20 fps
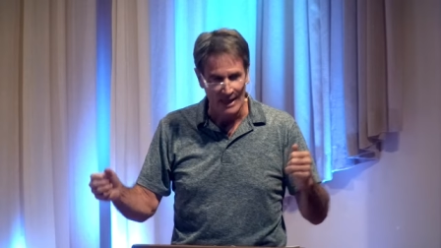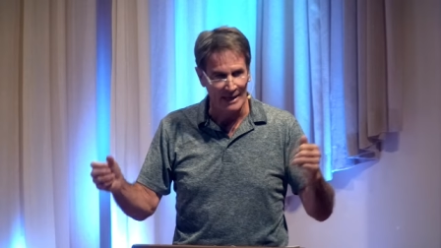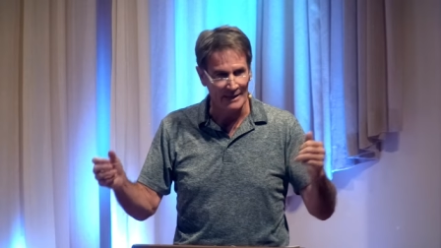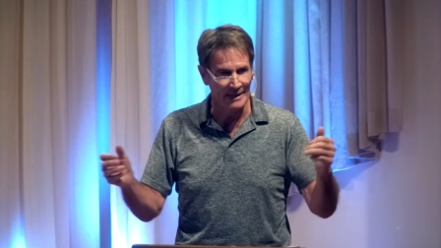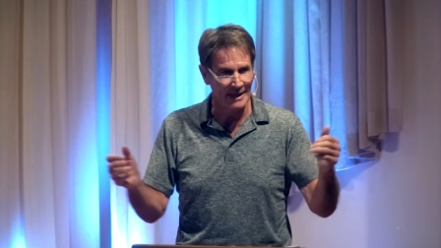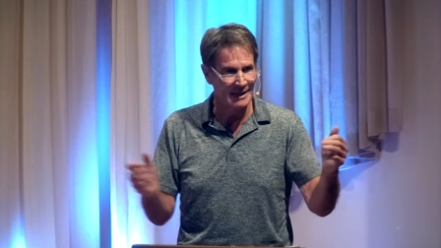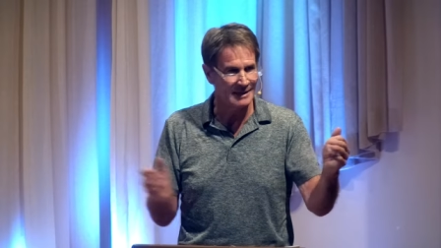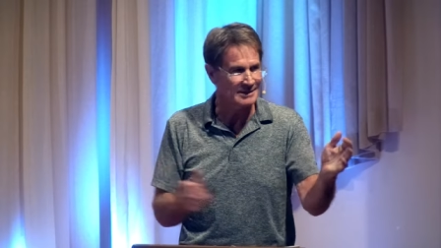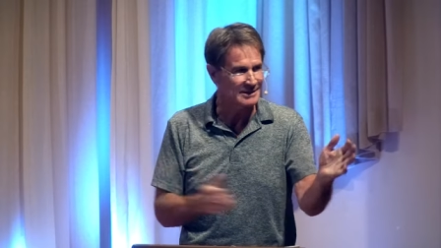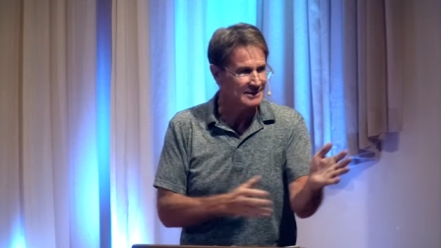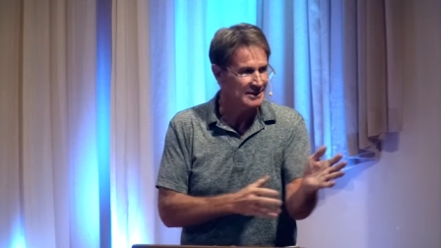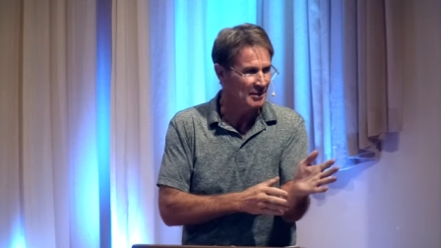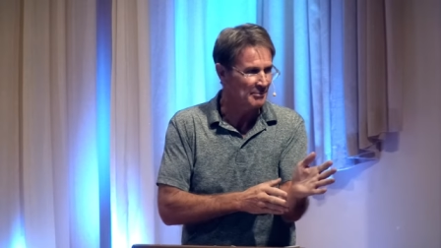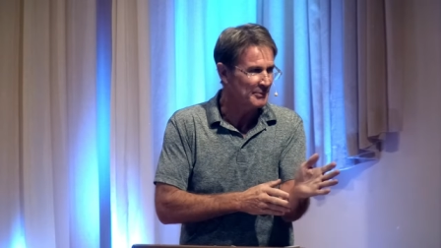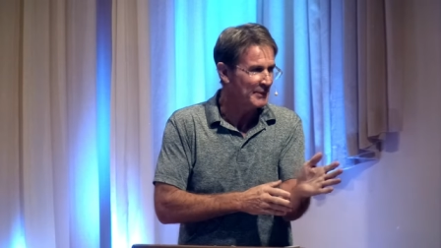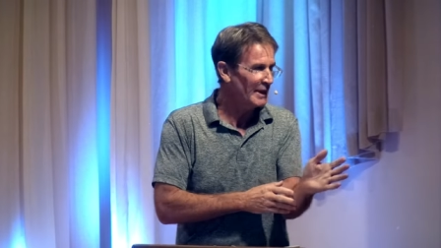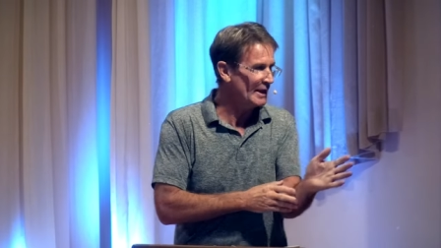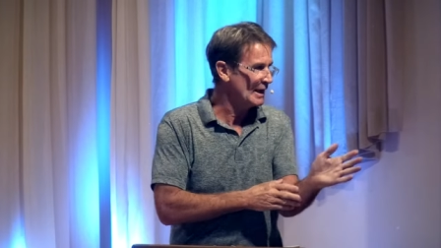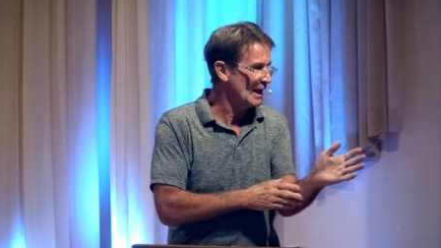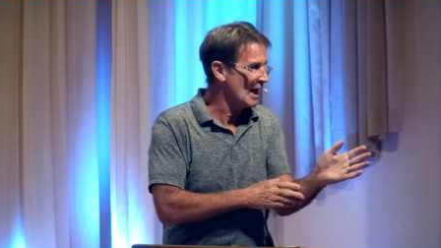And then
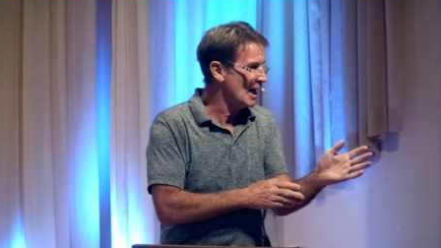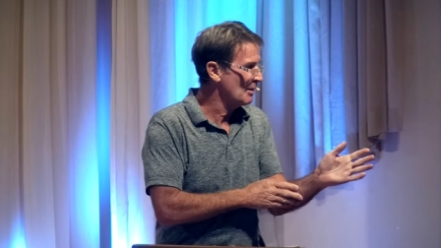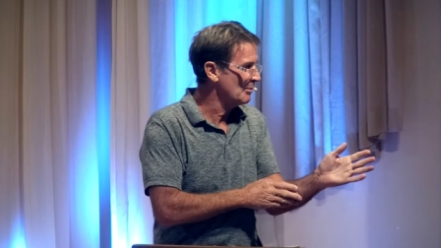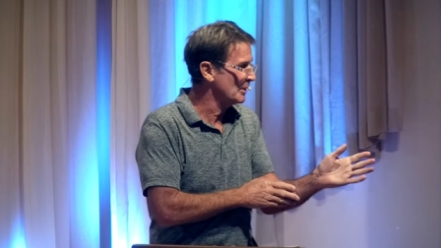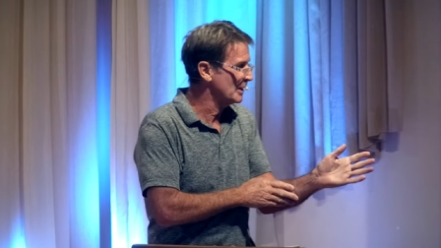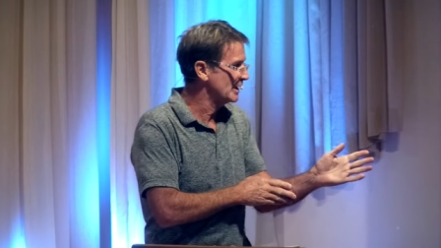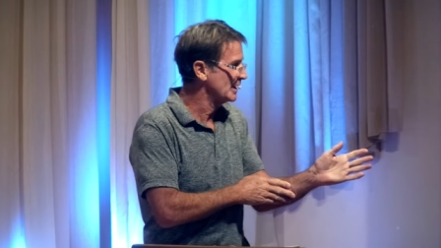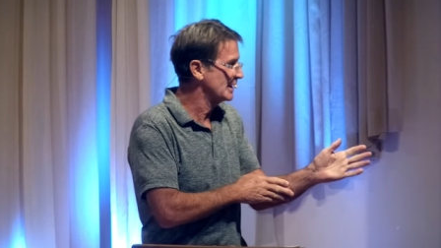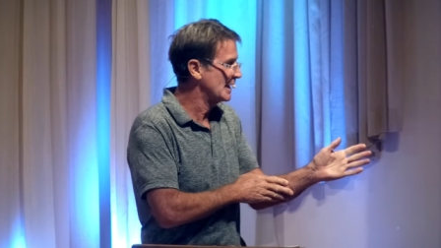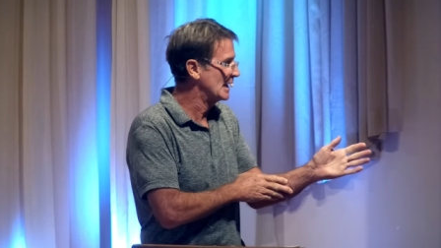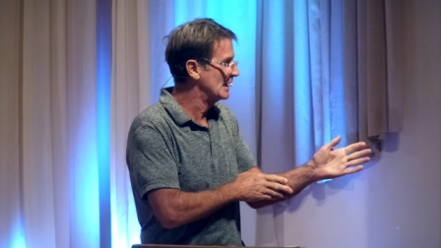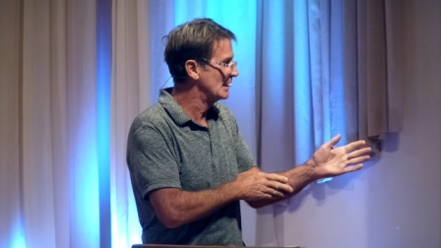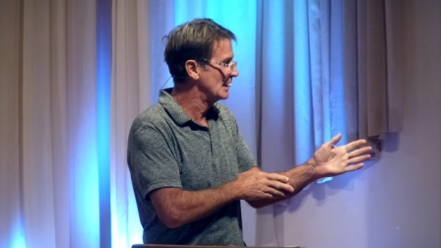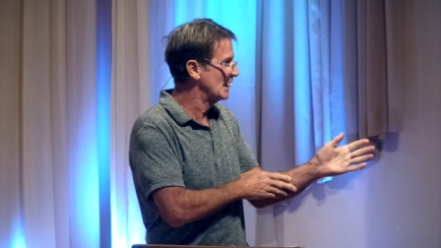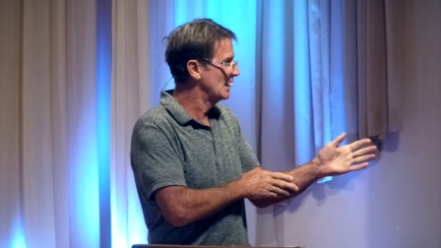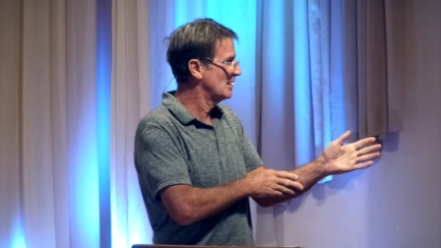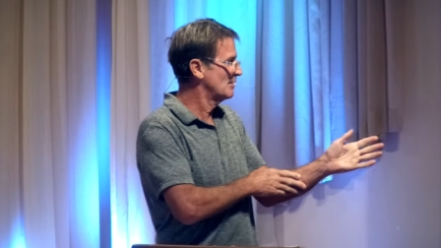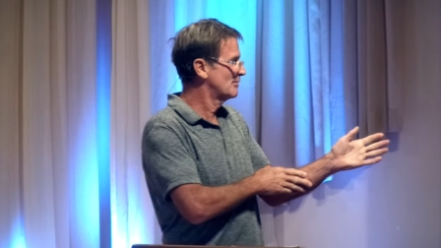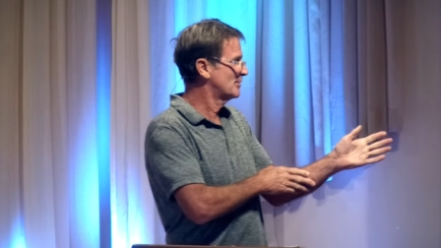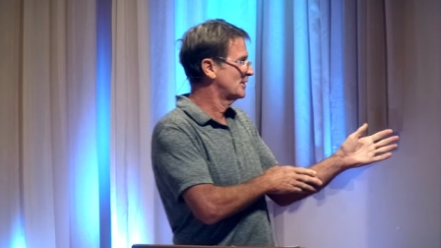something happened, and I'd
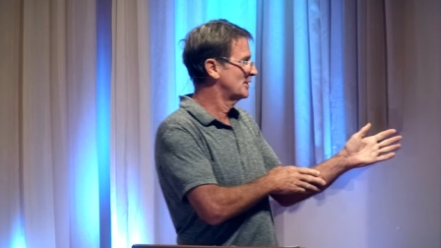love